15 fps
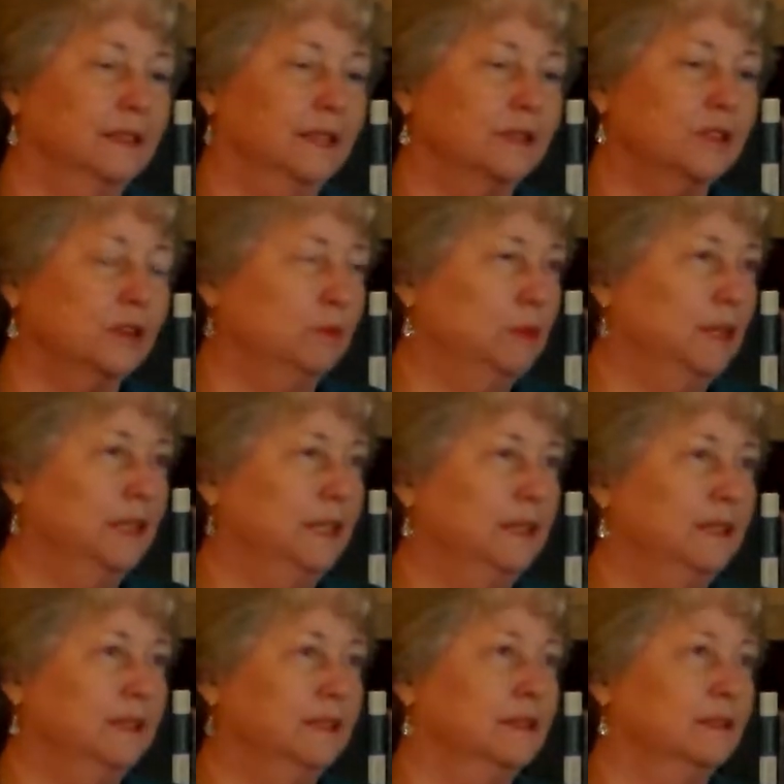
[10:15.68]
like so
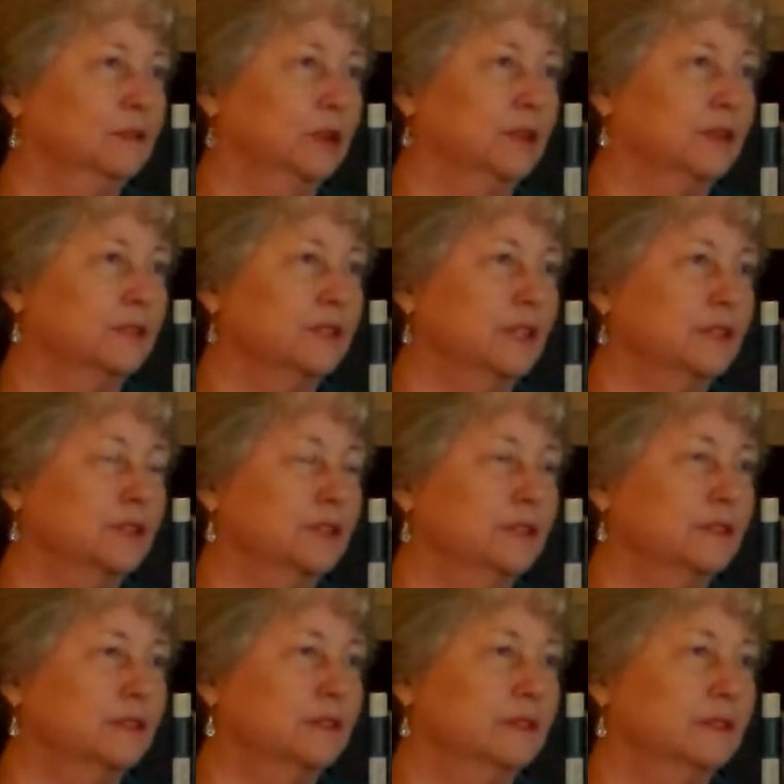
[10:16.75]
many
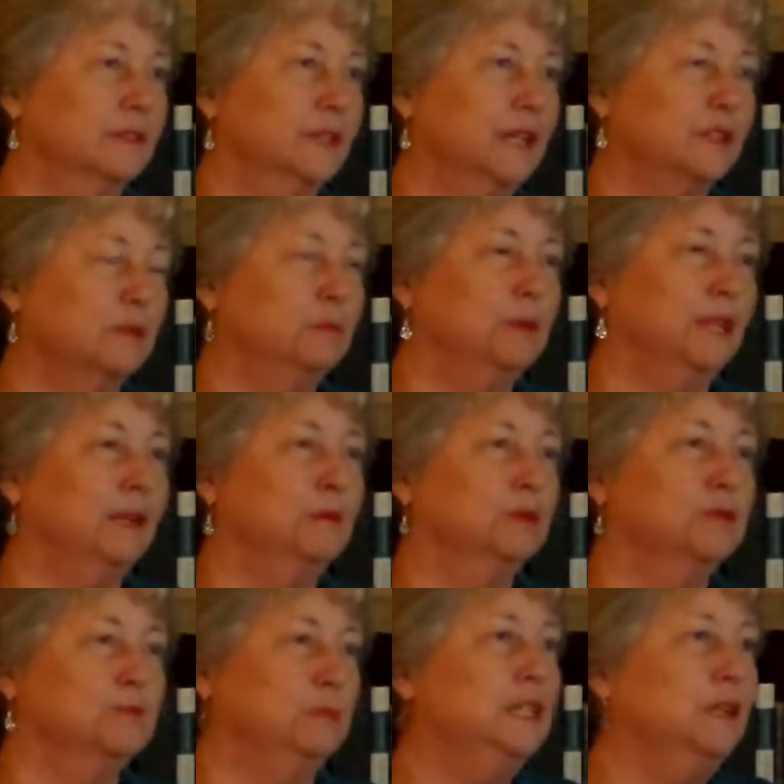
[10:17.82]
organizations, hasn't been able
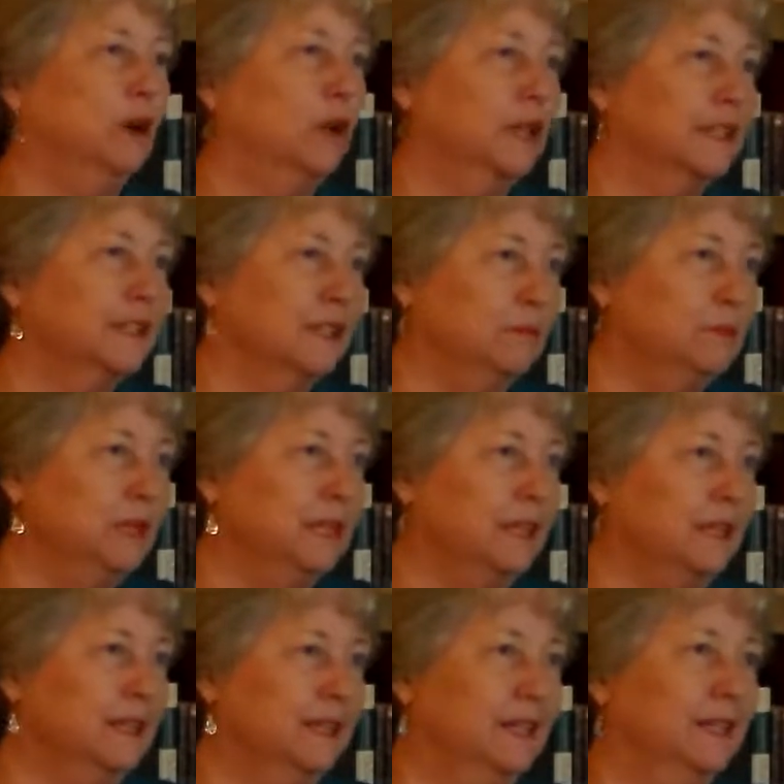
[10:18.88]
to be all it can
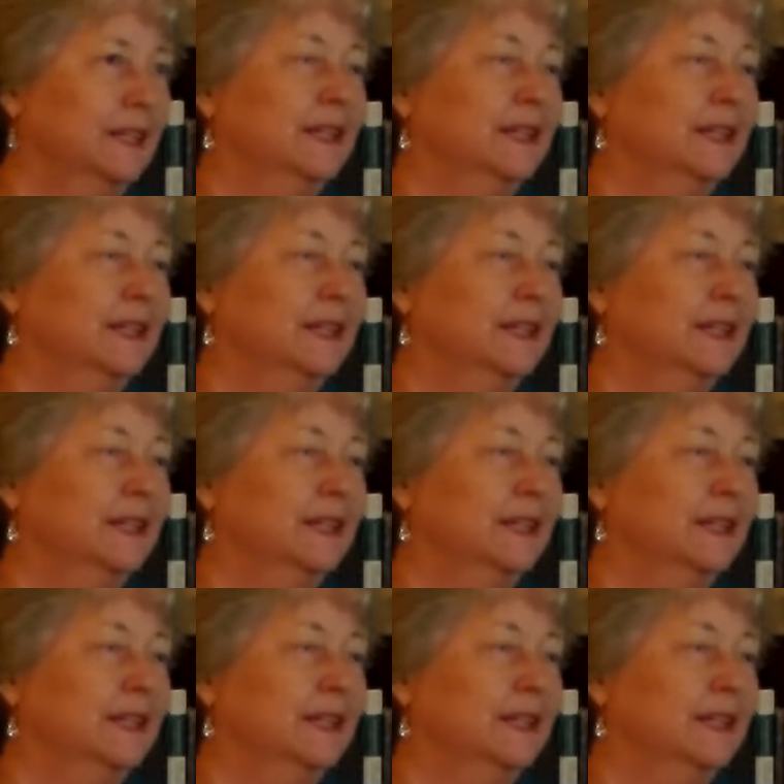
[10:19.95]
be,